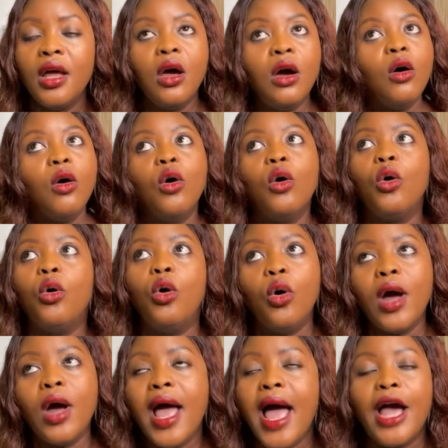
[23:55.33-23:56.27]

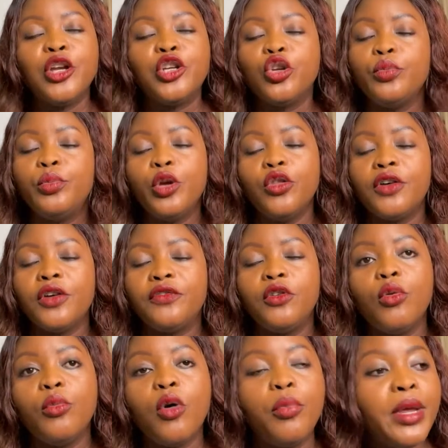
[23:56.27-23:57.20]
oh, I should be on the
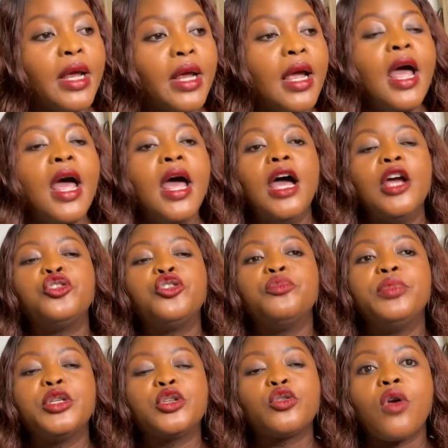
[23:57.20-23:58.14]
floor mopping, I
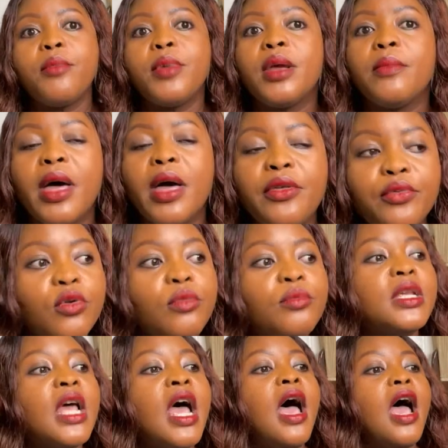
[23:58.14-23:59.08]
should be scrubbing
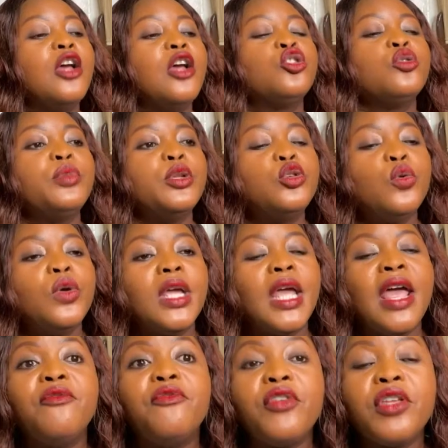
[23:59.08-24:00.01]
bathrooms, I should be
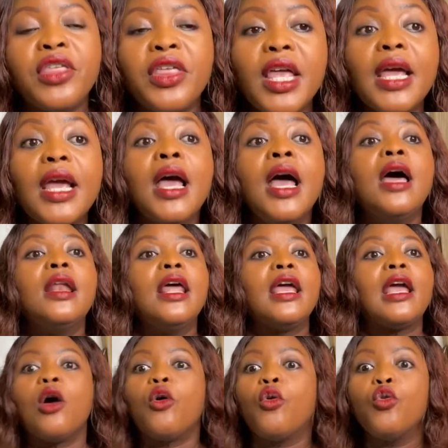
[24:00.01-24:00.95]
doing everything
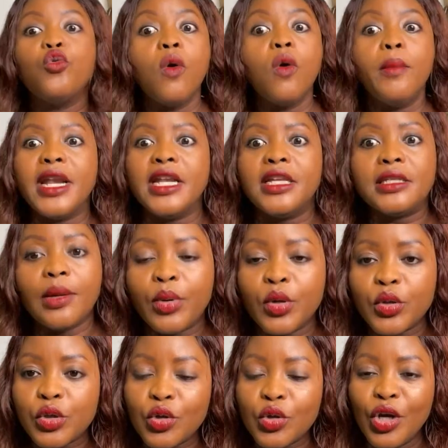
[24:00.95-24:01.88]
like a good woman is
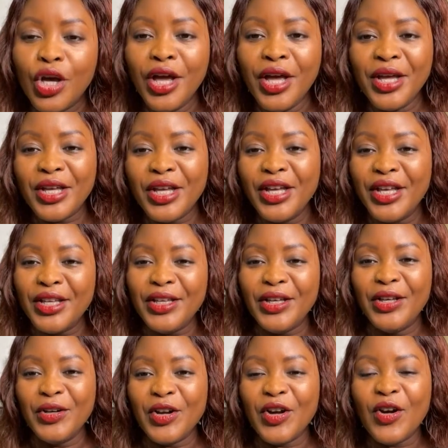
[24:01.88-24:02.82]
supposed to,
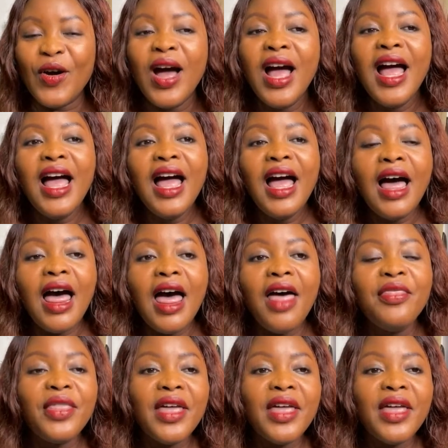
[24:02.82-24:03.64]
And